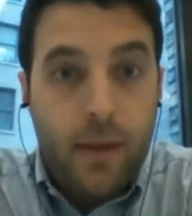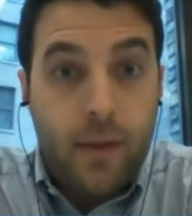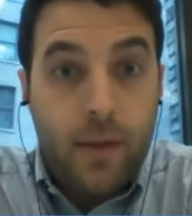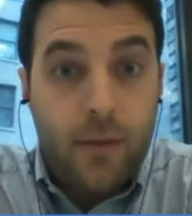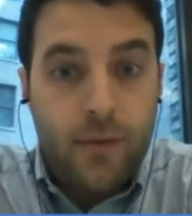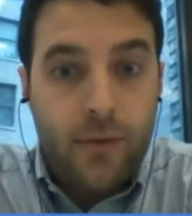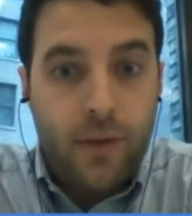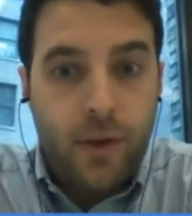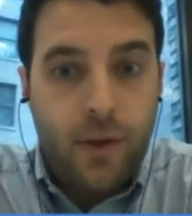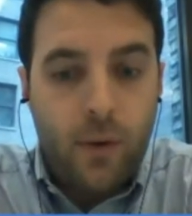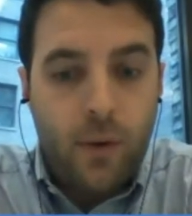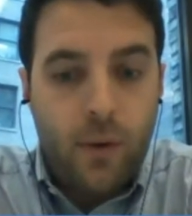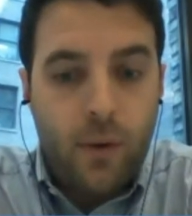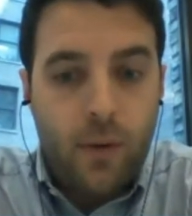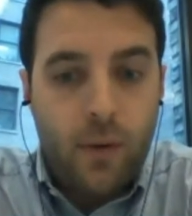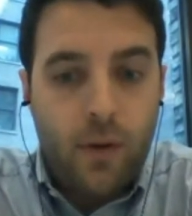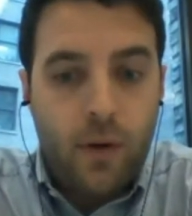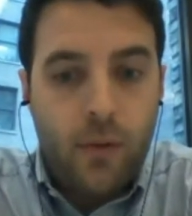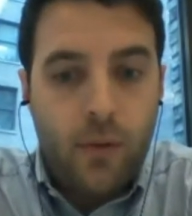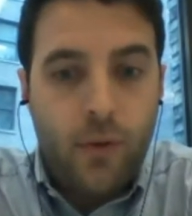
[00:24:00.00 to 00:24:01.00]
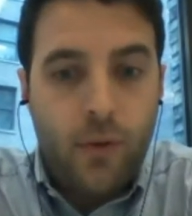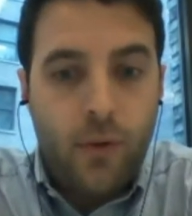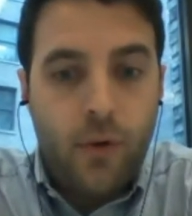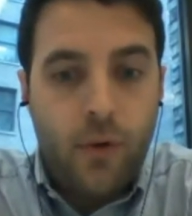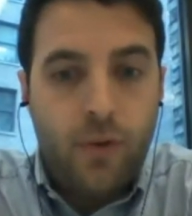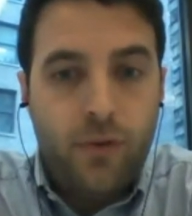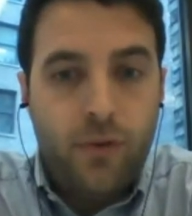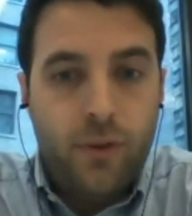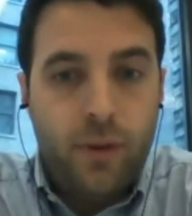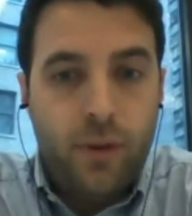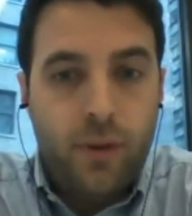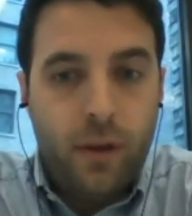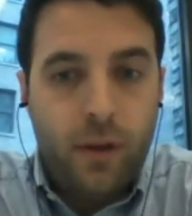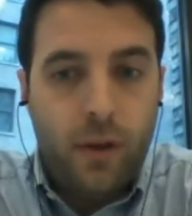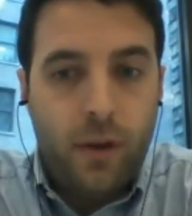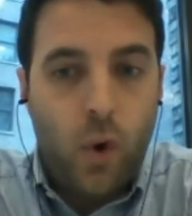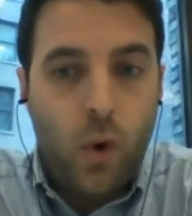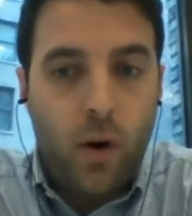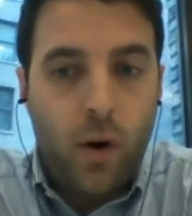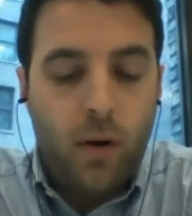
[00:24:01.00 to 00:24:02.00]
So those are the
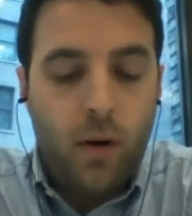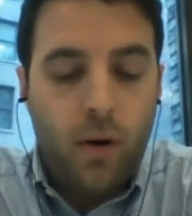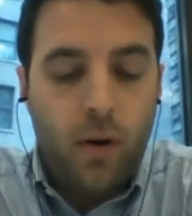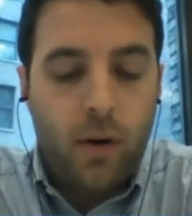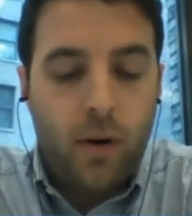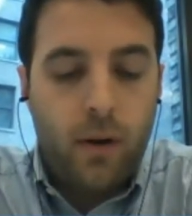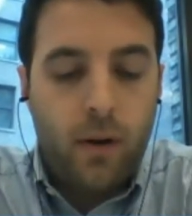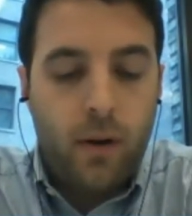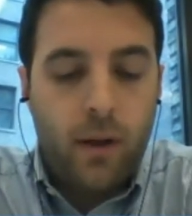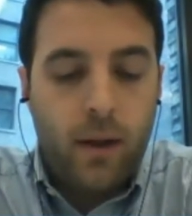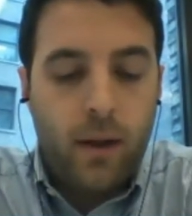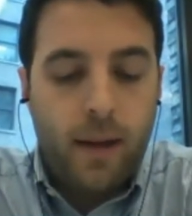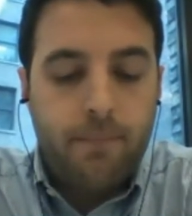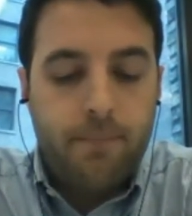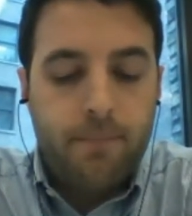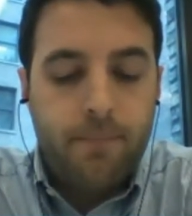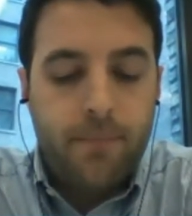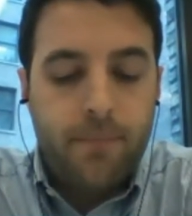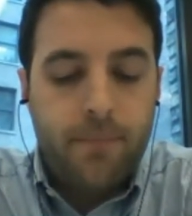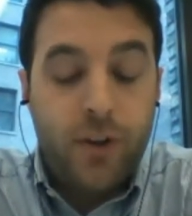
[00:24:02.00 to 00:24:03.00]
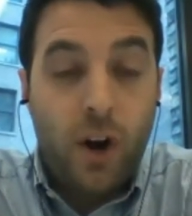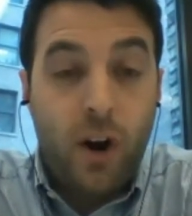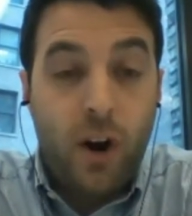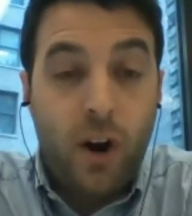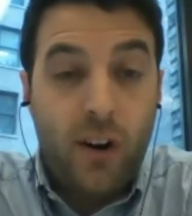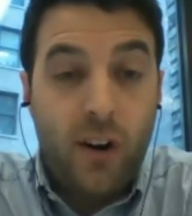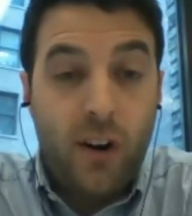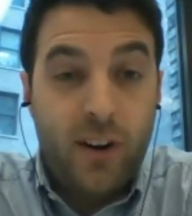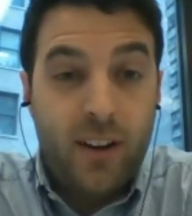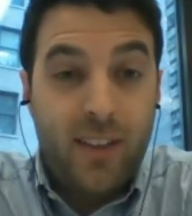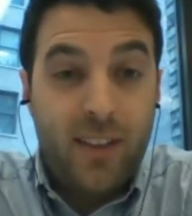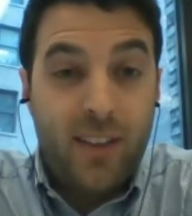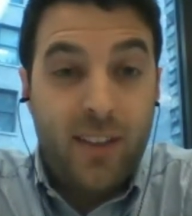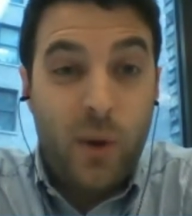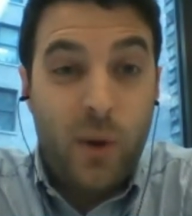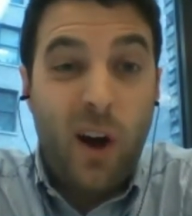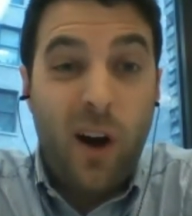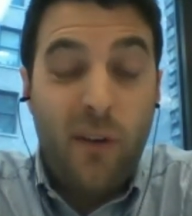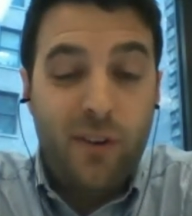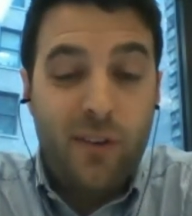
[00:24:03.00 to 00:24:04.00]
core targeting that we
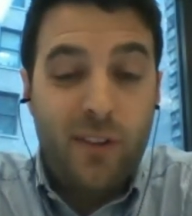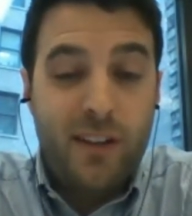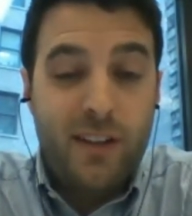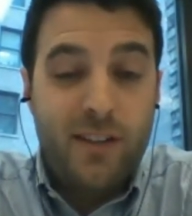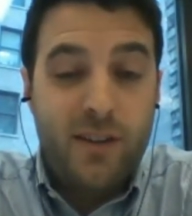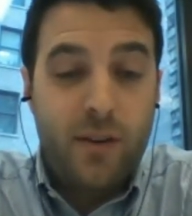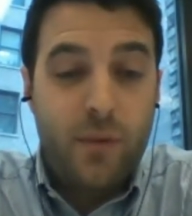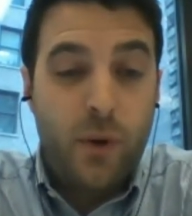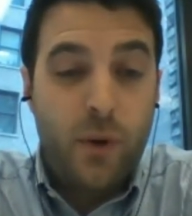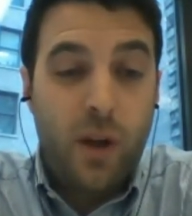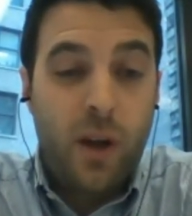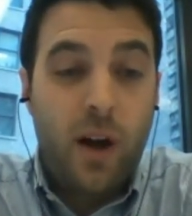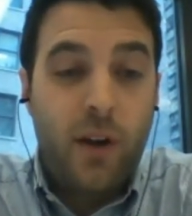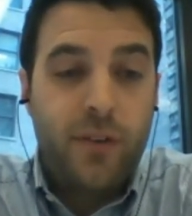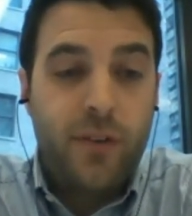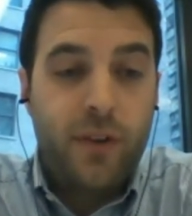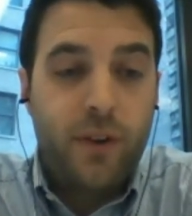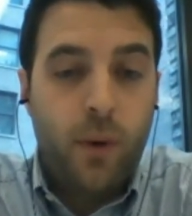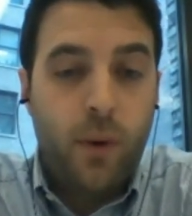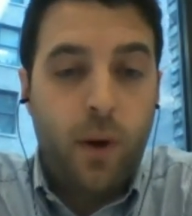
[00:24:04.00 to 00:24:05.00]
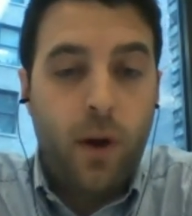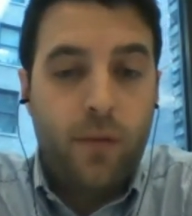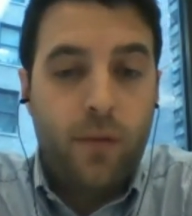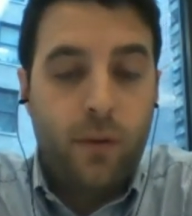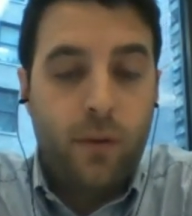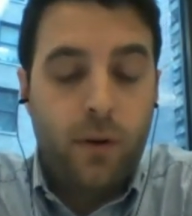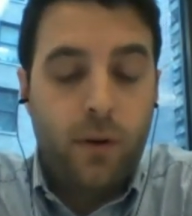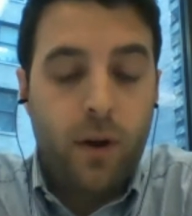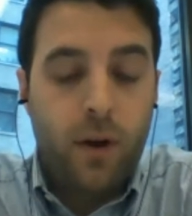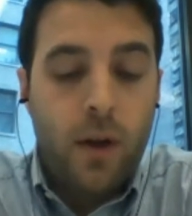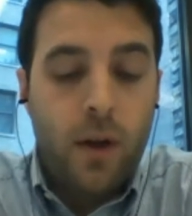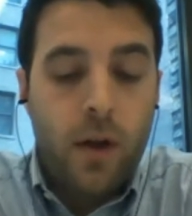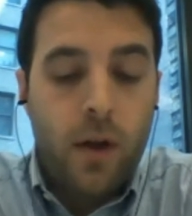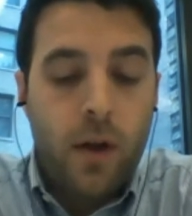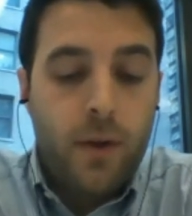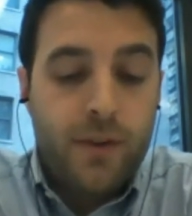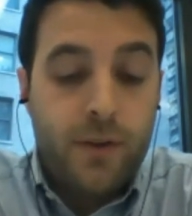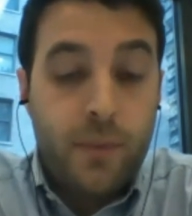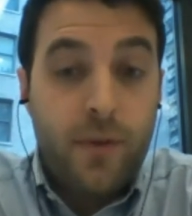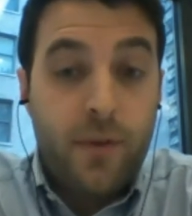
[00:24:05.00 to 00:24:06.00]
offer in LeadServe. We also offer
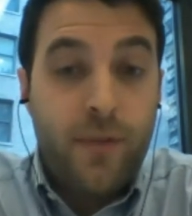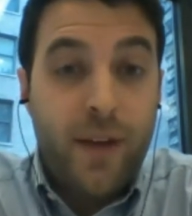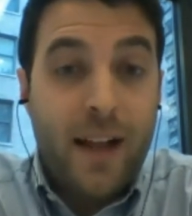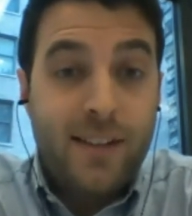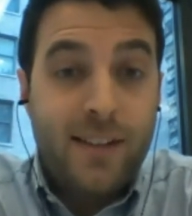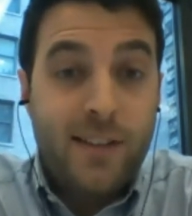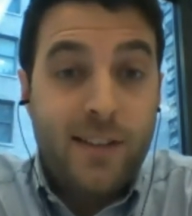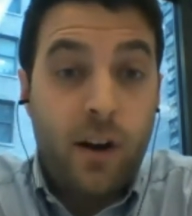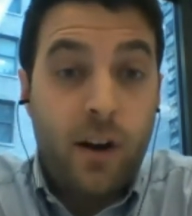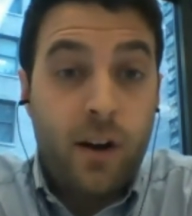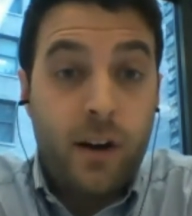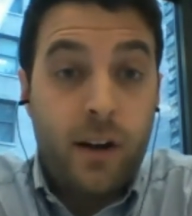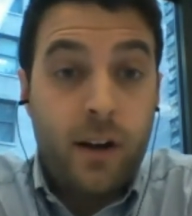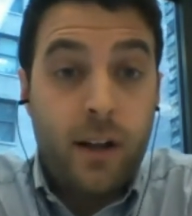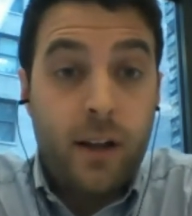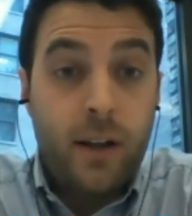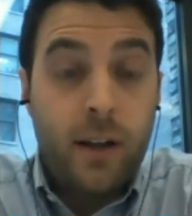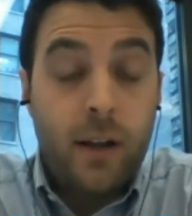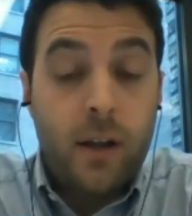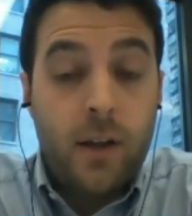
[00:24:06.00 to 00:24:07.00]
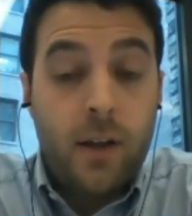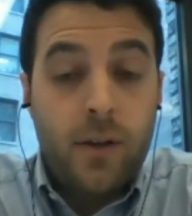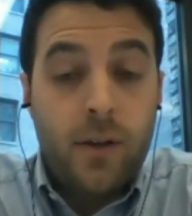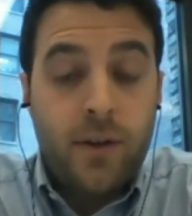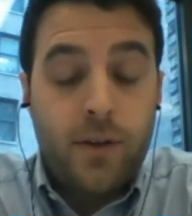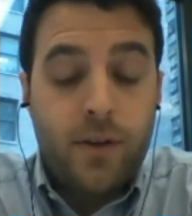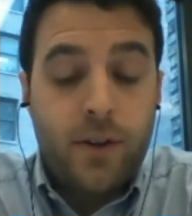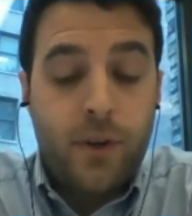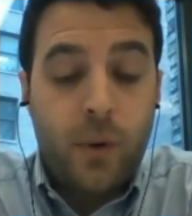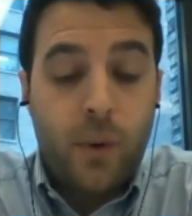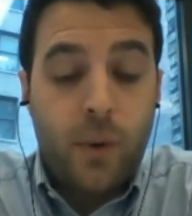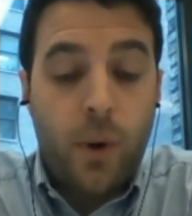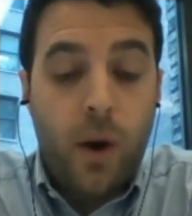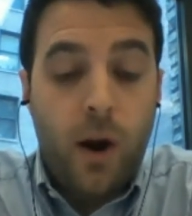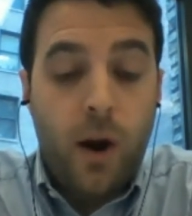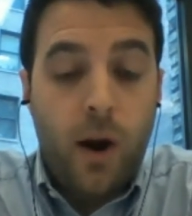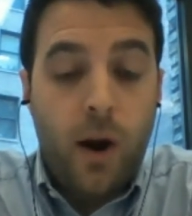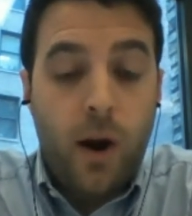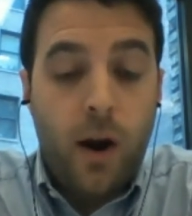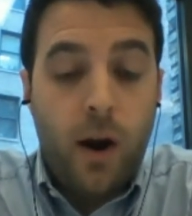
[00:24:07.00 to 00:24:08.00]
some advanced targeting to
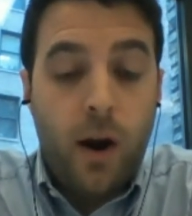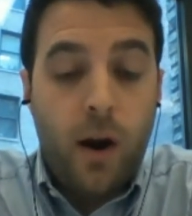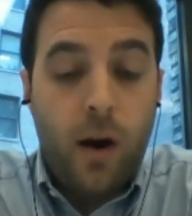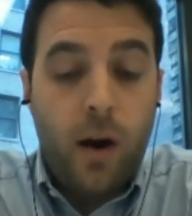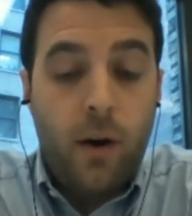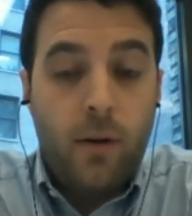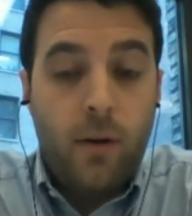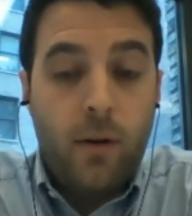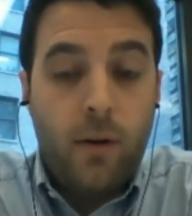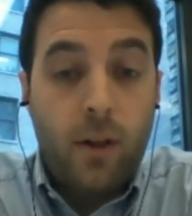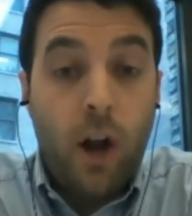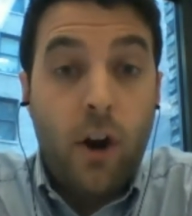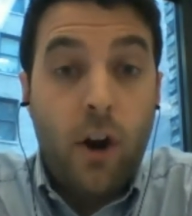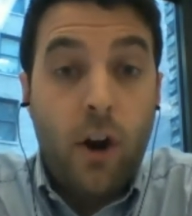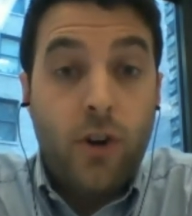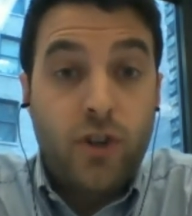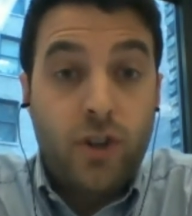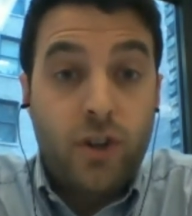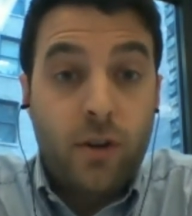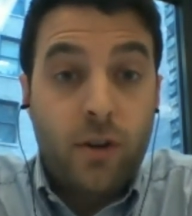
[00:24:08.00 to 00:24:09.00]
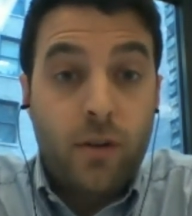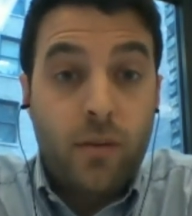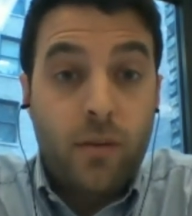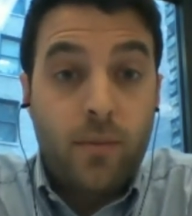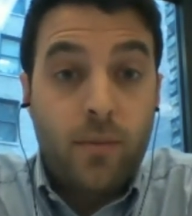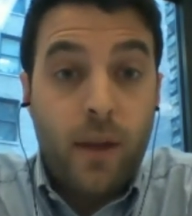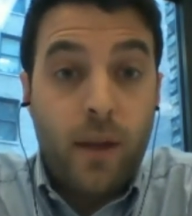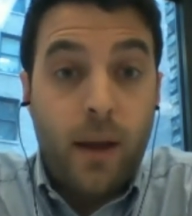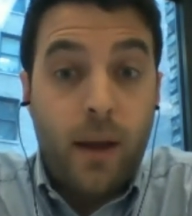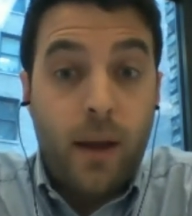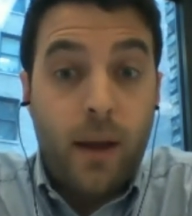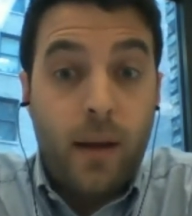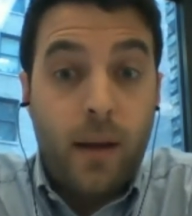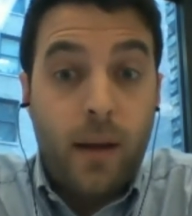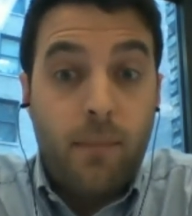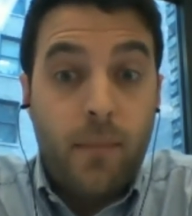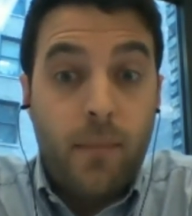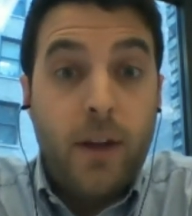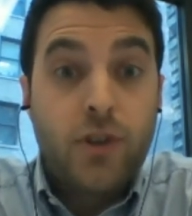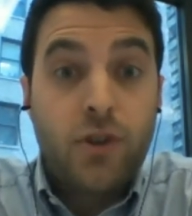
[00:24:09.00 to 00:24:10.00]
our larger
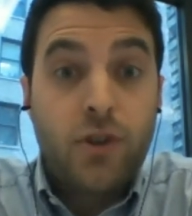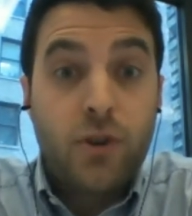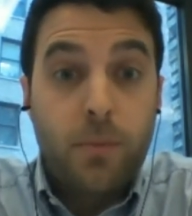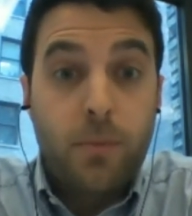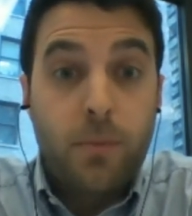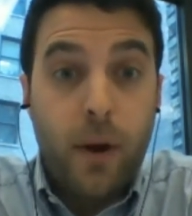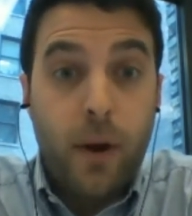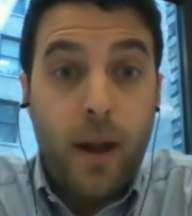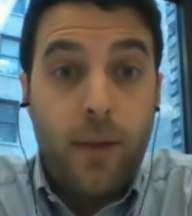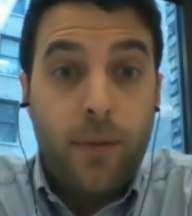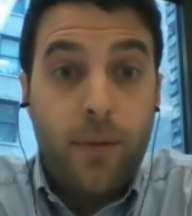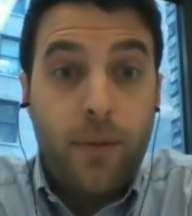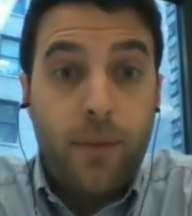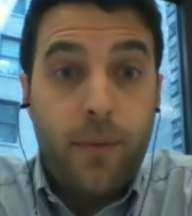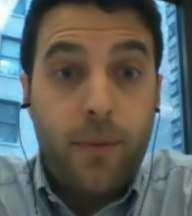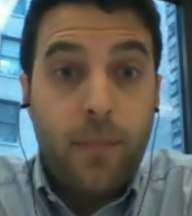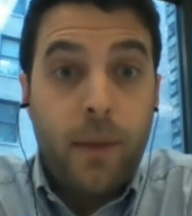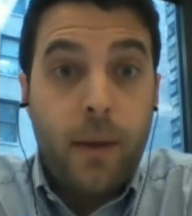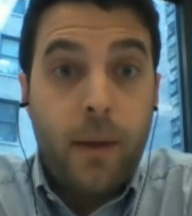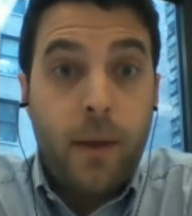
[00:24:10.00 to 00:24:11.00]
major brands,